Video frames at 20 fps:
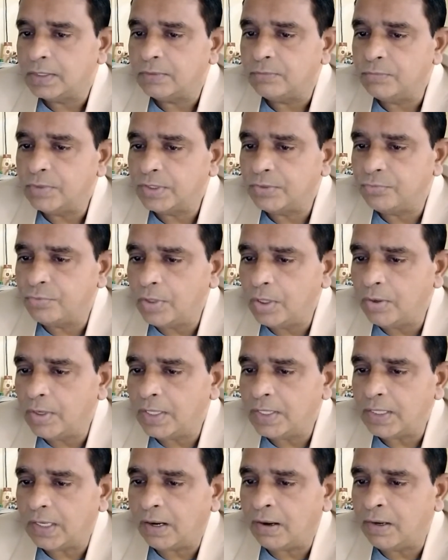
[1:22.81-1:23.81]
with
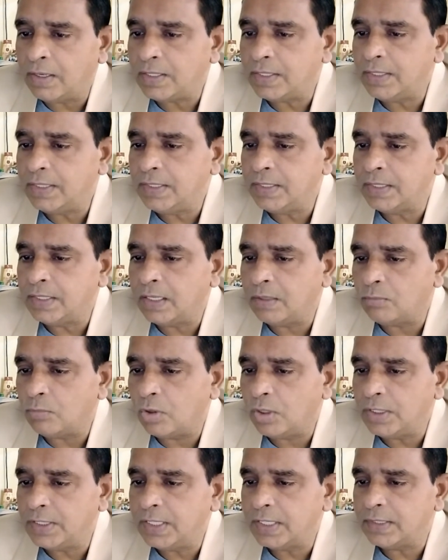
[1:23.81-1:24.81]
fuel already in a
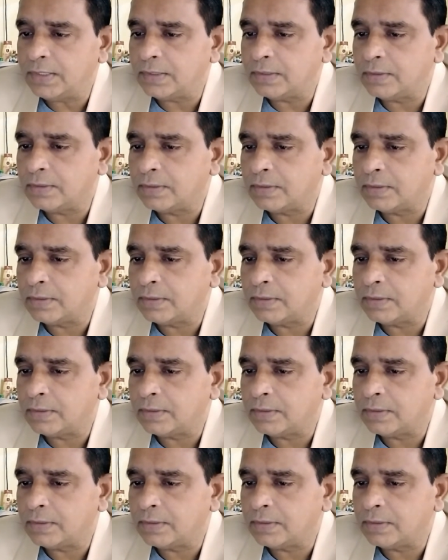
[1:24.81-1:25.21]
molten